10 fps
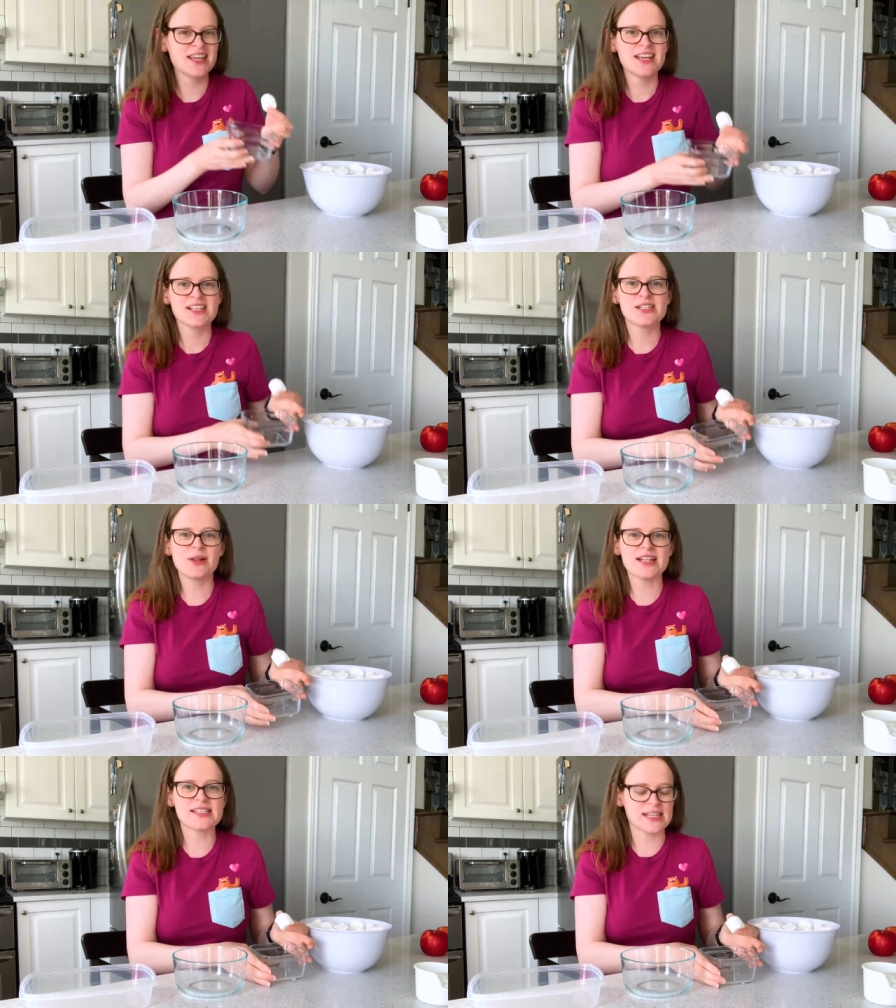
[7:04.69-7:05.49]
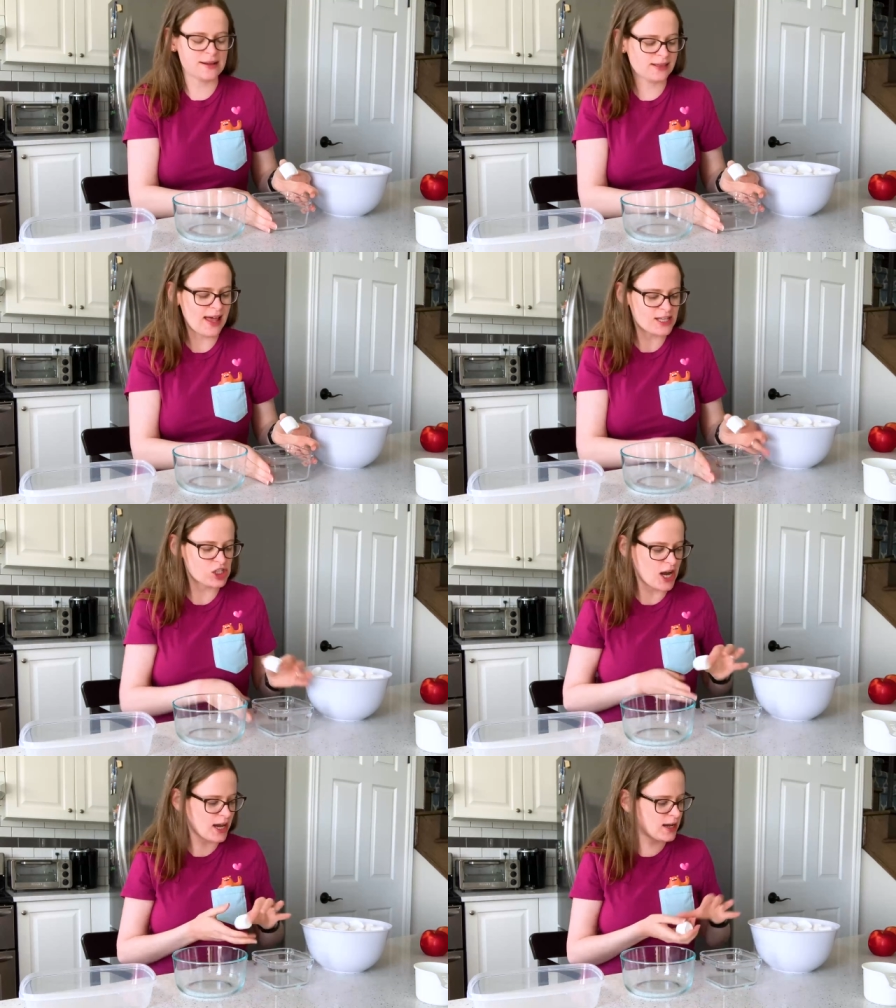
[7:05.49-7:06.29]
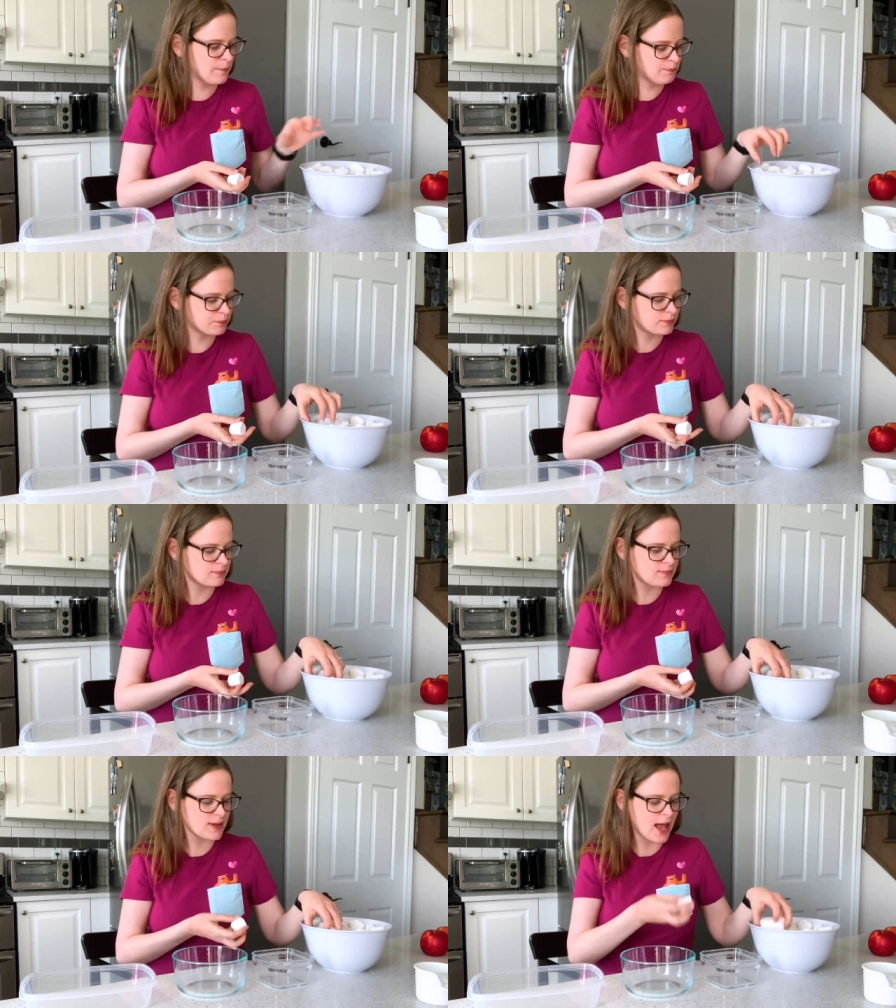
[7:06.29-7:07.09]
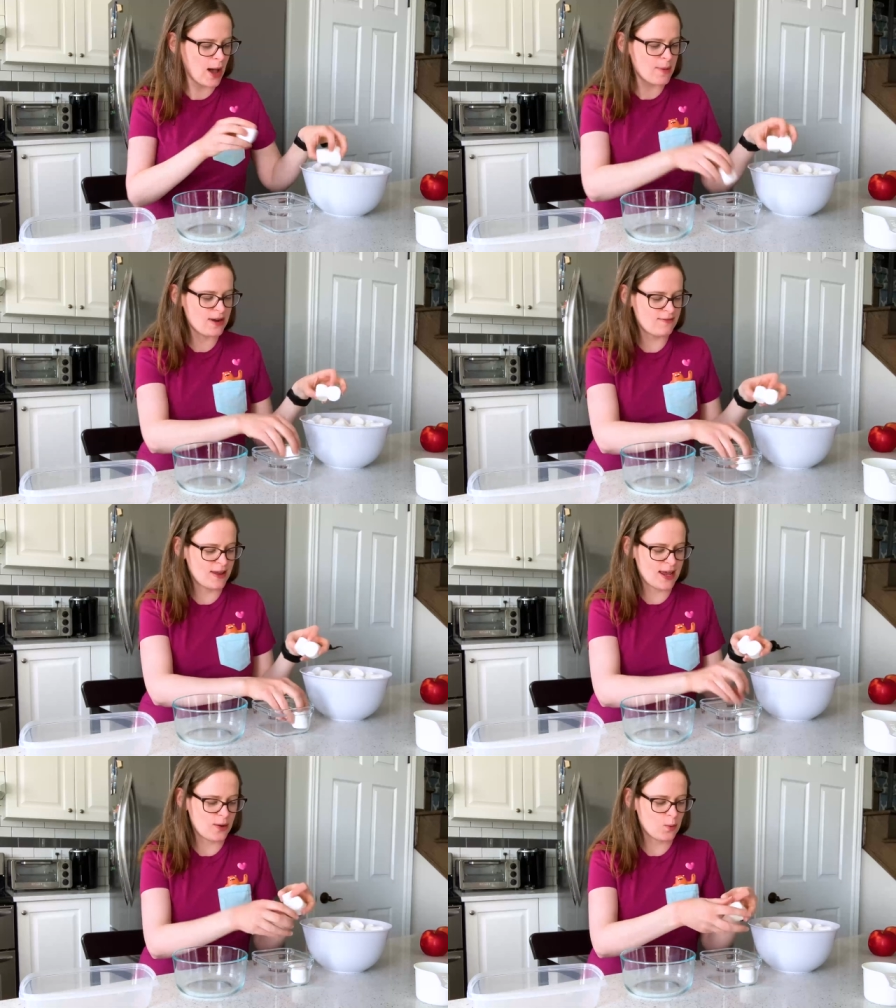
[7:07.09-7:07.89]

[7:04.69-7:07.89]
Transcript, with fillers: So let's see, let's check how many fit in.